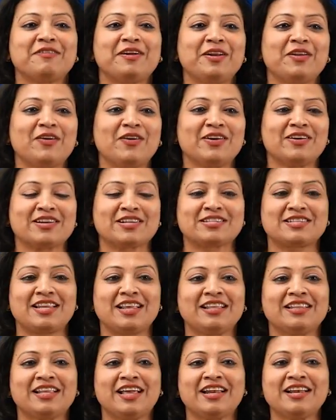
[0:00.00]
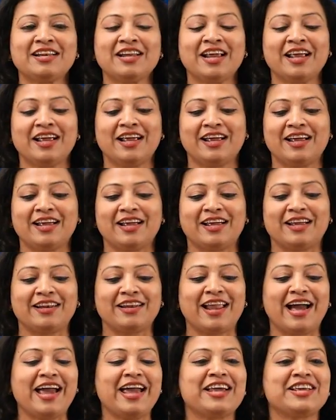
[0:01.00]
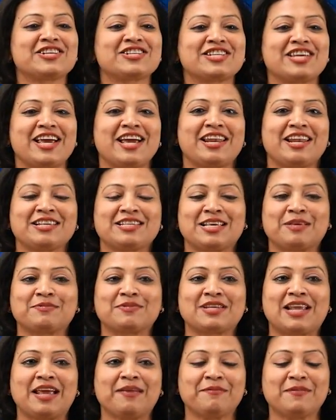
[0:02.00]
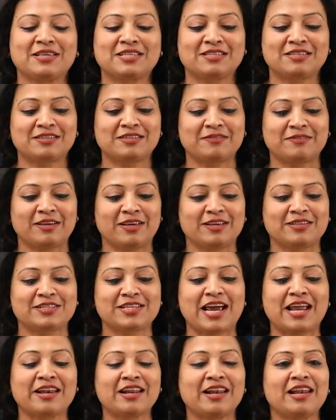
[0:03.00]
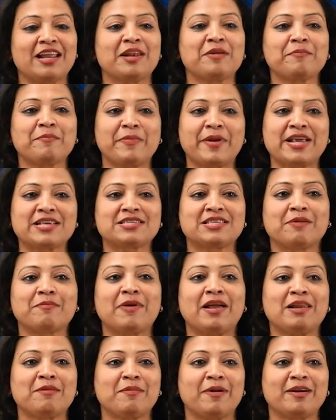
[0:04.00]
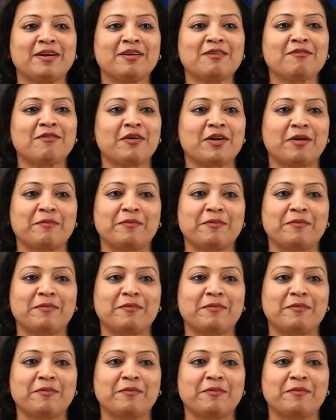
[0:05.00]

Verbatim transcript: video interesting, then uh, like, share and subscribe this uh, channel and press the bell button for